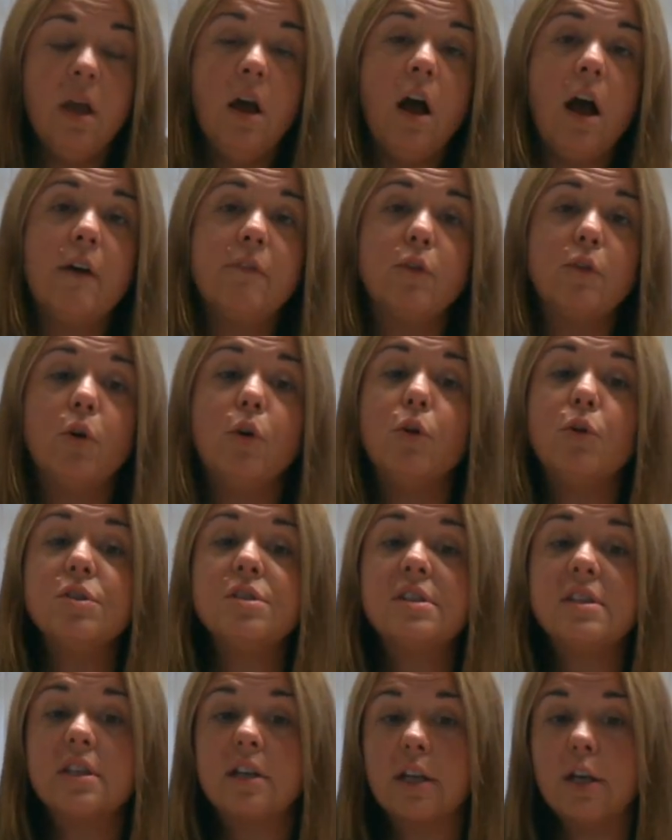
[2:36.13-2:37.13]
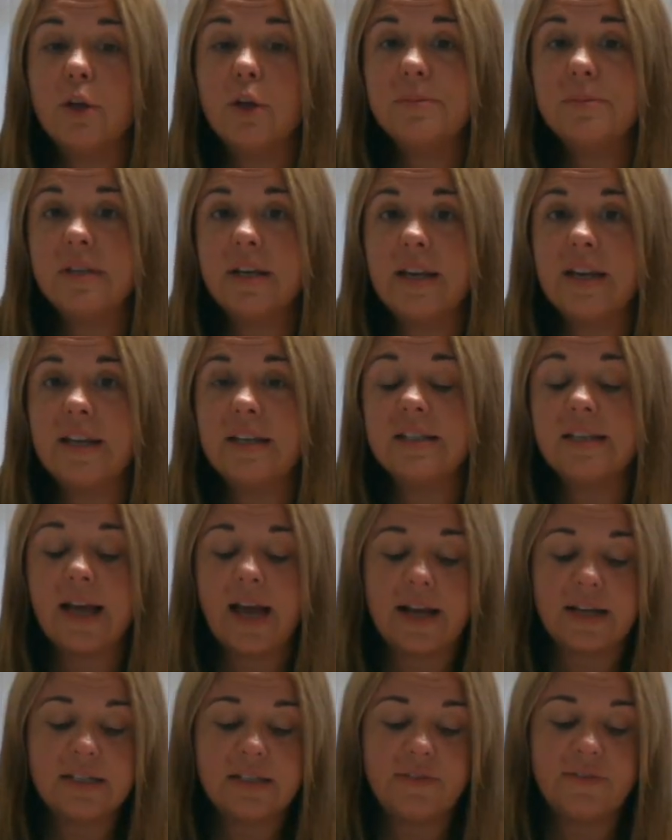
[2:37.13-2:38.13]
Of course, the clubs lead to
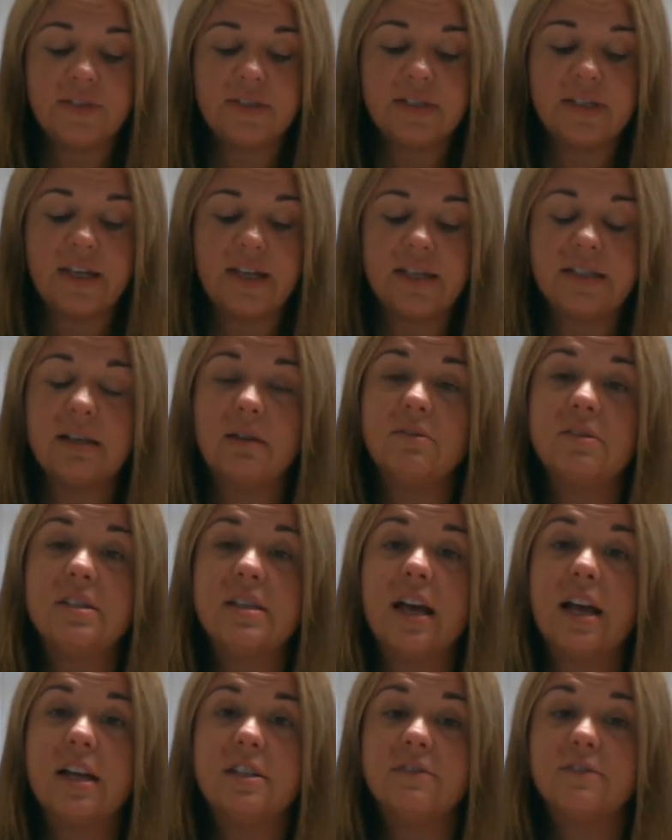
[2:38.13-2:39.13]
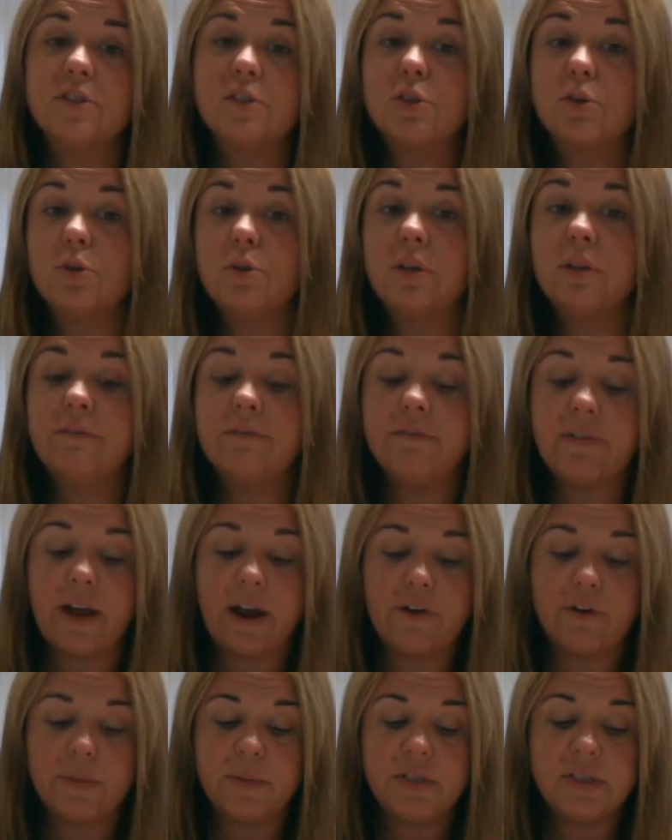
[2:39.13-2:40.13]
activities outside of the school
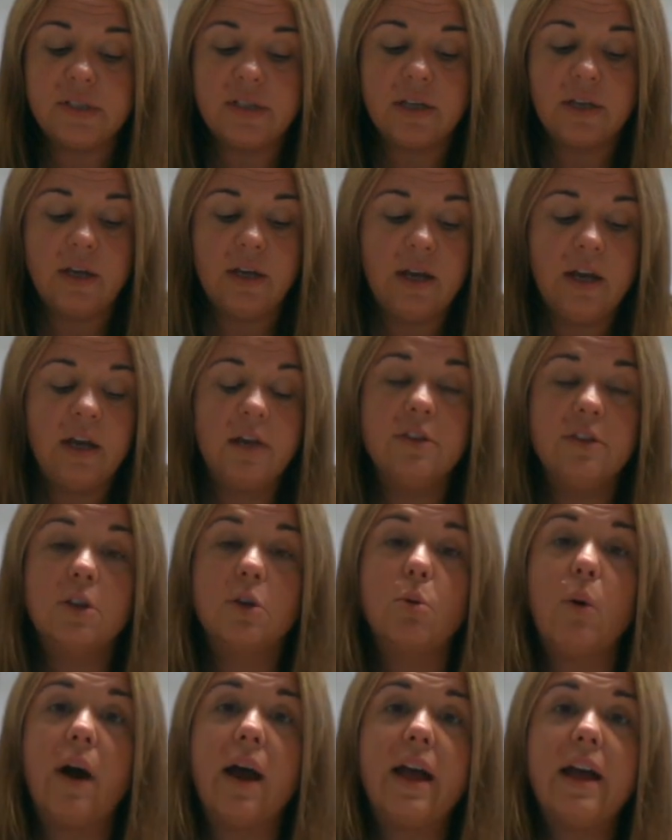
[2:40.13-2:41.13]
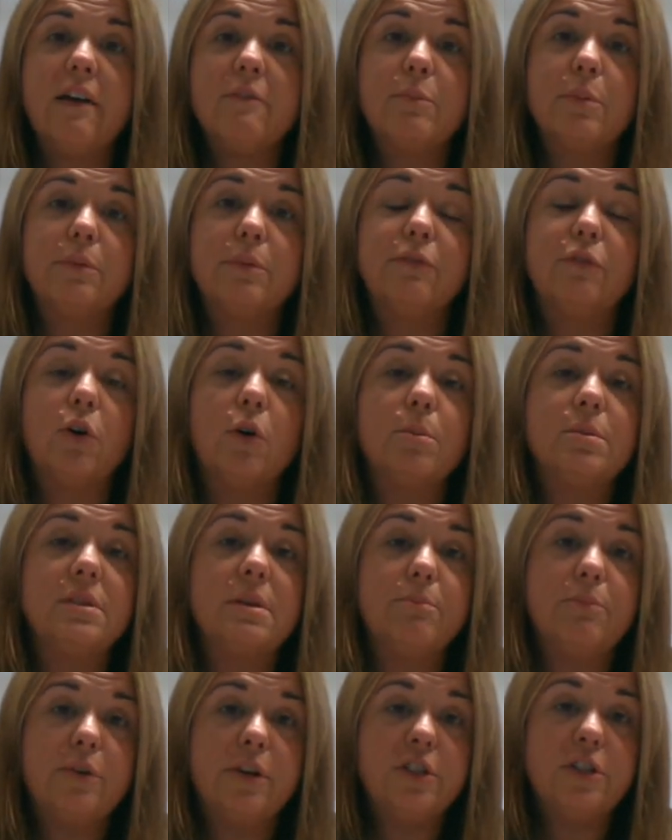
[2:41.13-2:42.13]
environment. The choir have performed at
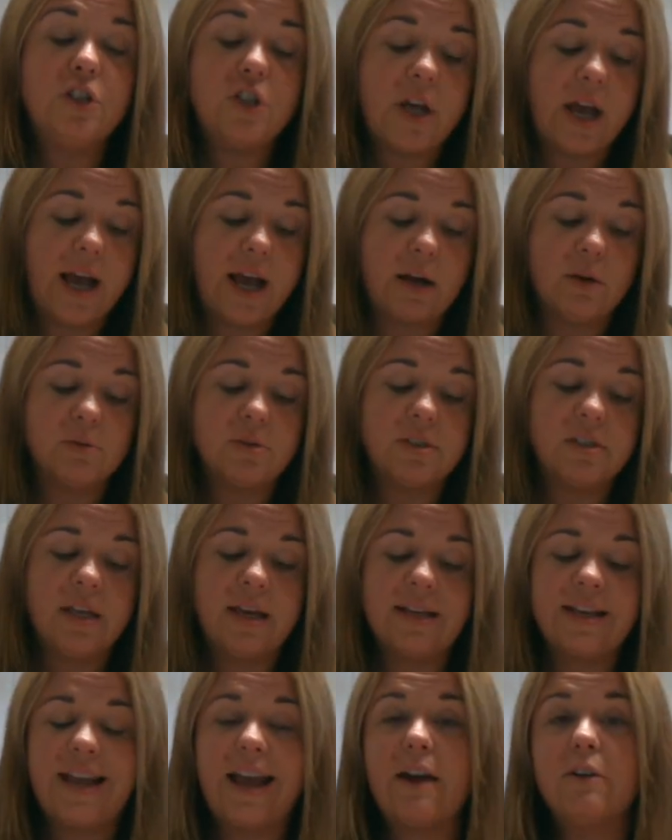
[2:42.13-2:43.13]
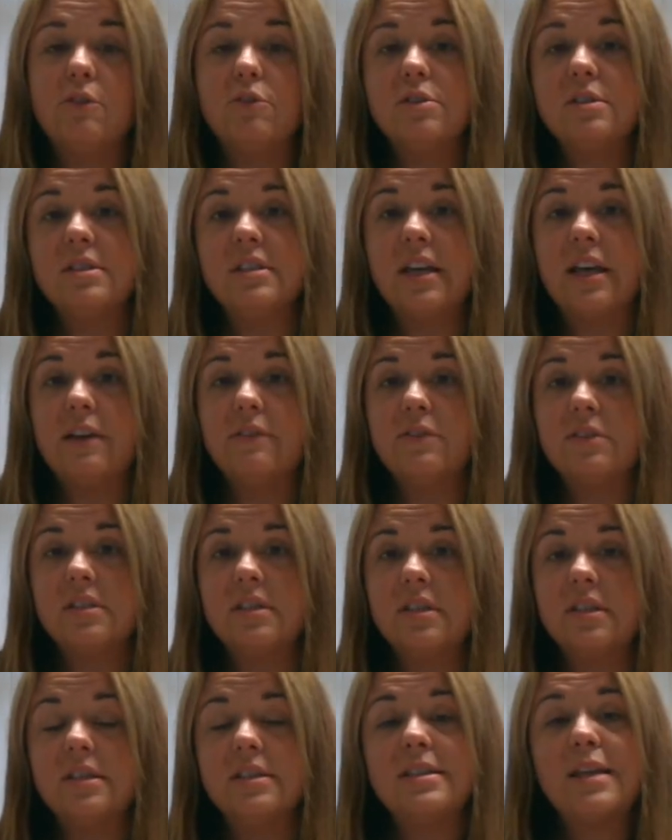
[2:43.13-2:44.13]
Bridge House, carol
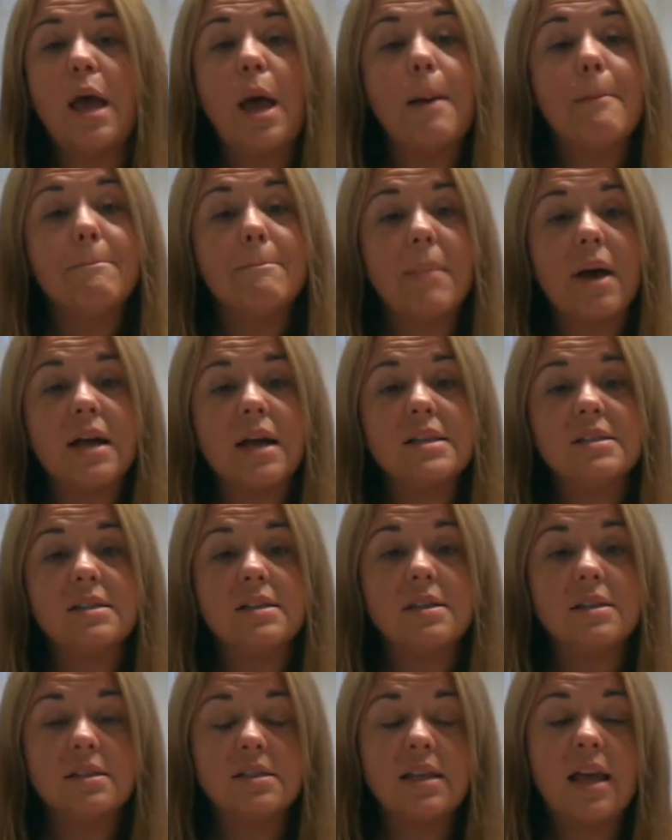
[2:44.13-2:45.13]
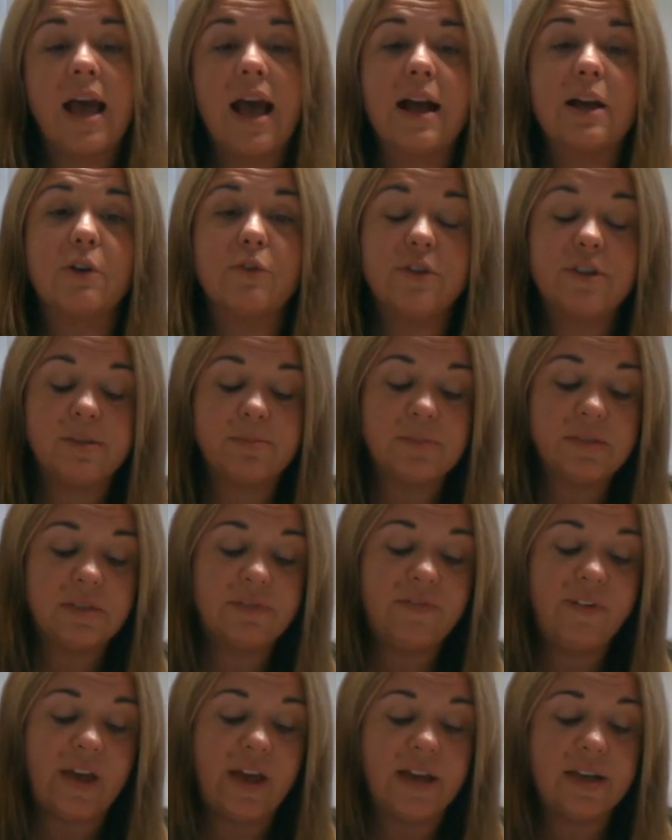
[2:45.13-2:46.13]
services, masses, and Christmas
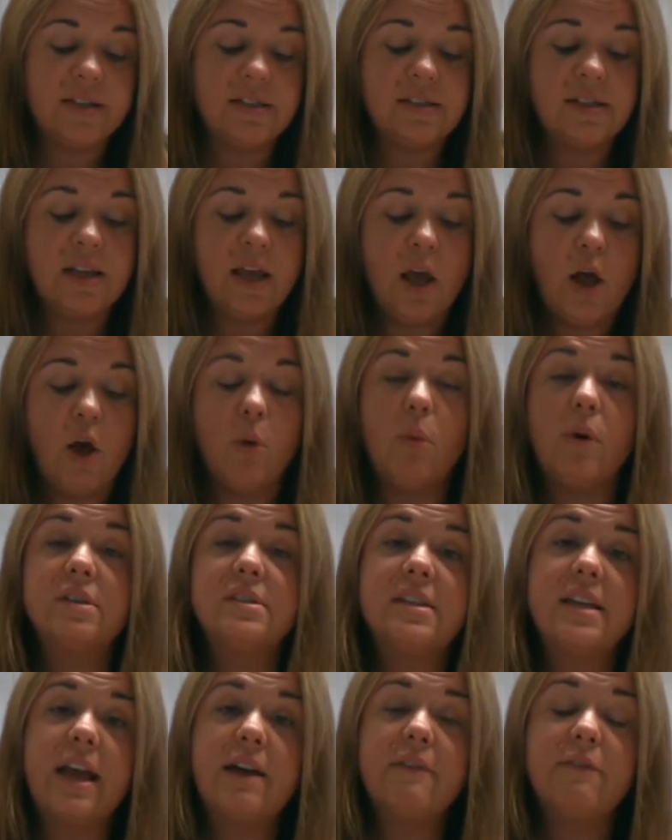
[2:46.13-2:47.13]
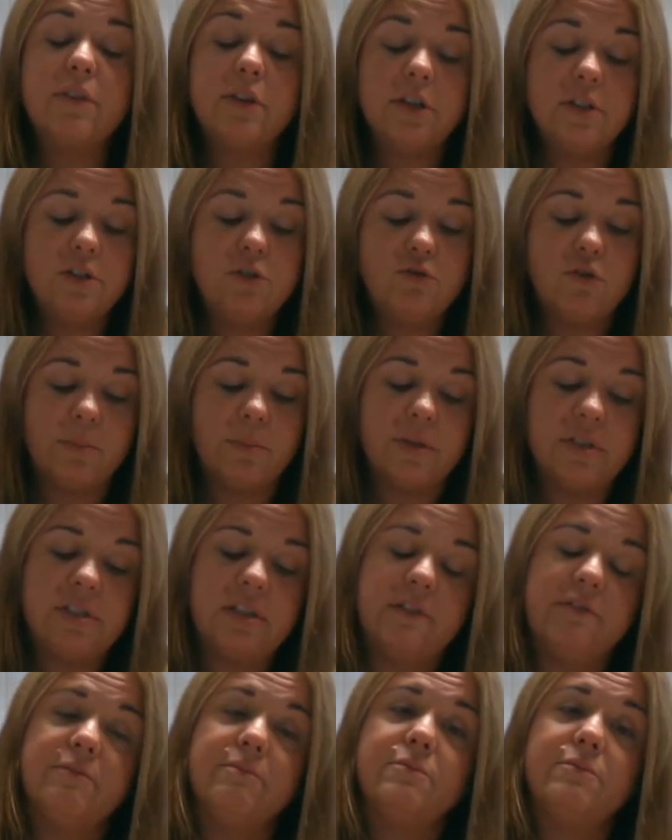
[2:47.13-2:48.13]
fairs, whilst the African drummers
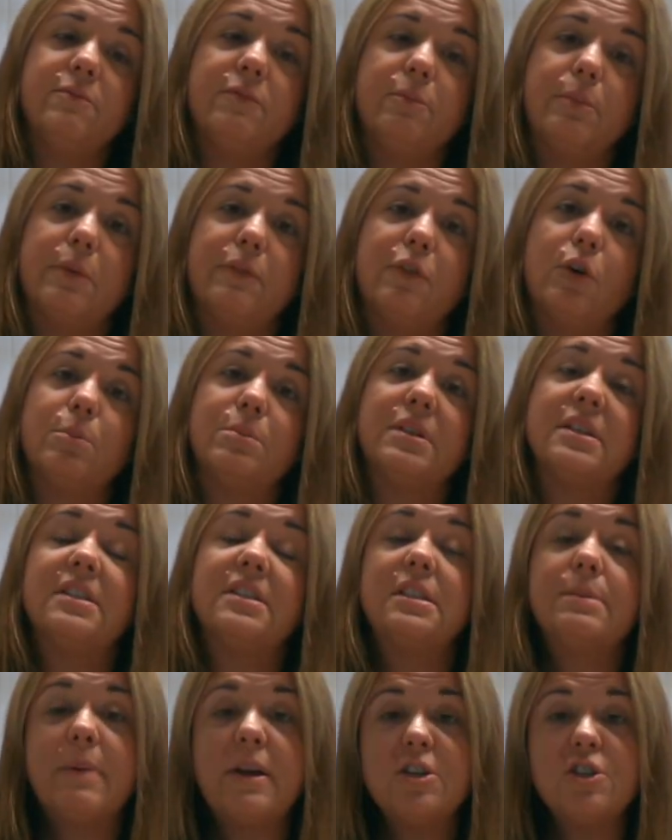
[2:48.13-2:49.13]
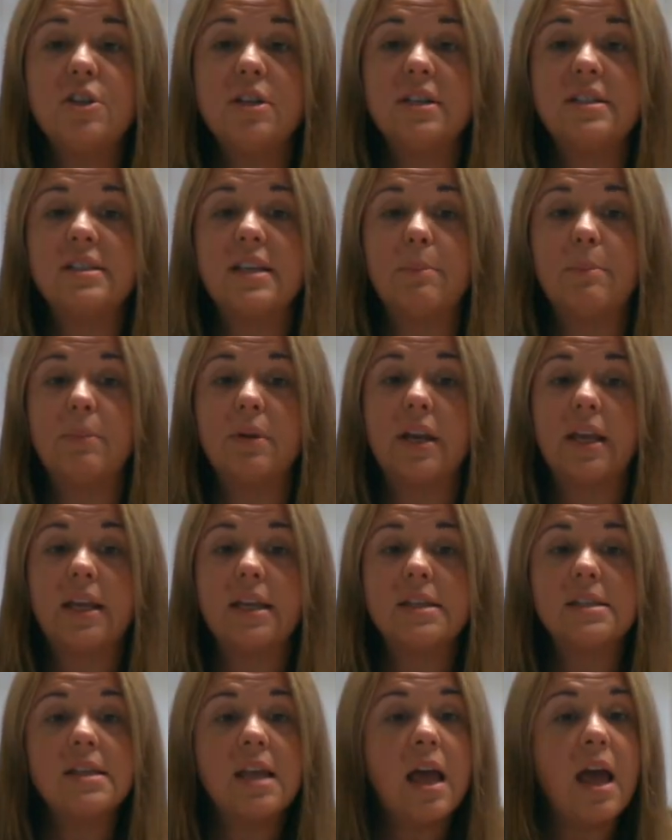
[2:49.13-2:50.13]
have performed in special
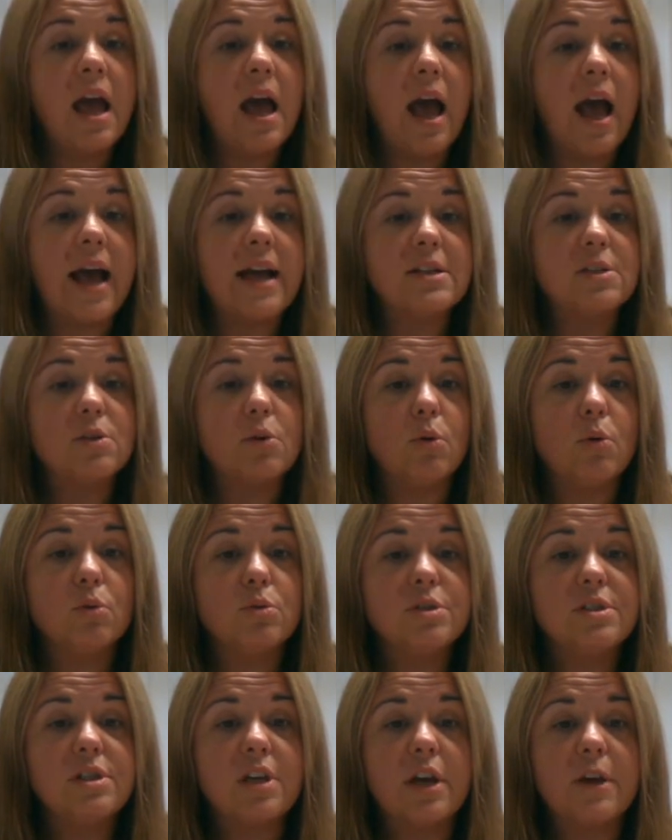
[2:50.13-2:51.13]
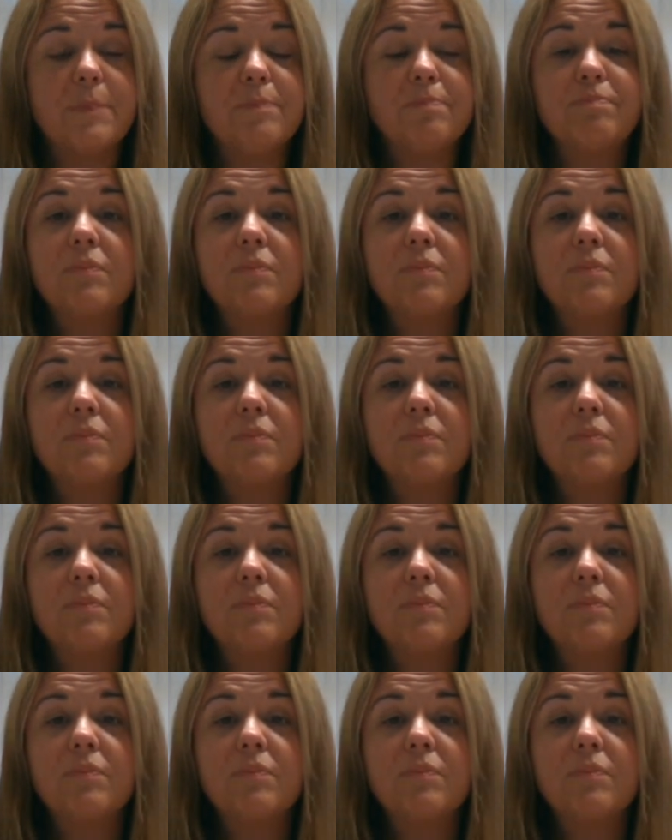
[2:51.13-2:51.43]
assemblies and also